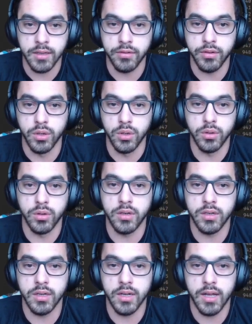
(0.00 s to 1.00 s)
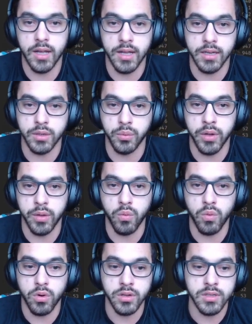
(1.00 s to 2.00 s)
If you look at the way it
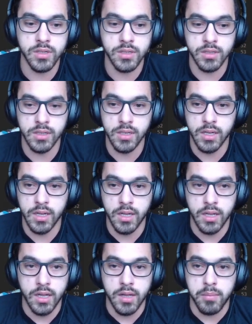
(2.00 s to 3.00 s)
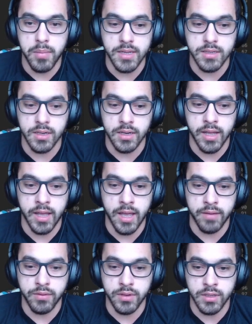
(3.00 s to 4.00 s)
works, basically I
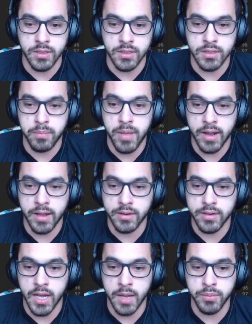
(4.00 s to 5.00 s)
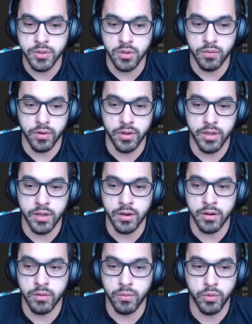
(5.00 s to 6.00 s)
have these packet types over
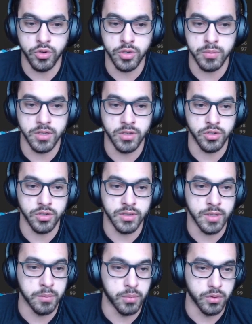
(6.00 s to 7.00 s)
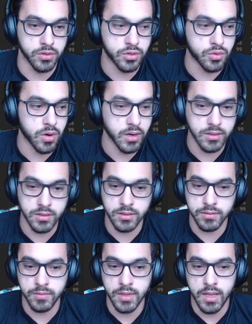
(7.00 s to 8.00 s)
here, which are basically just simple
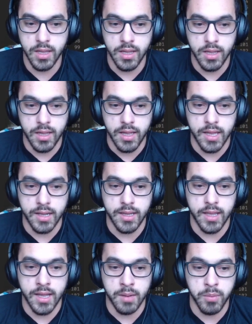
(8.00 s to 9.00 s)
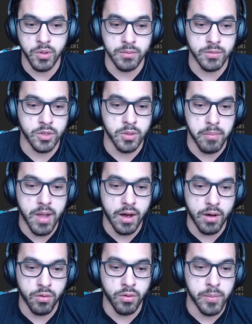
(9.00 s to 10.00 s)
structs. And then I'm using some
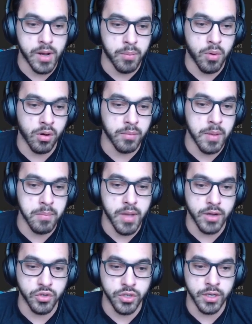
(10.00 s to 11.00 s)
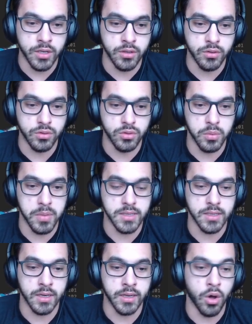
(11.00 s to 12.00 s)
macro and metaprogramming magic to
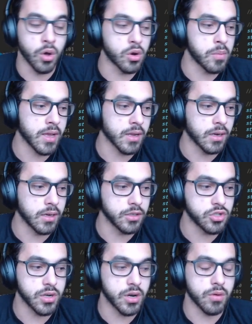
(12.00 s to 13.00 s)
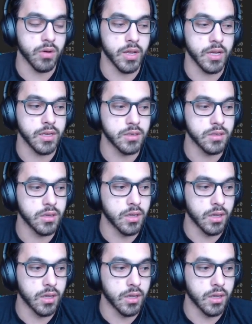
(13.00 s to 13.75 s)
basically automatically generate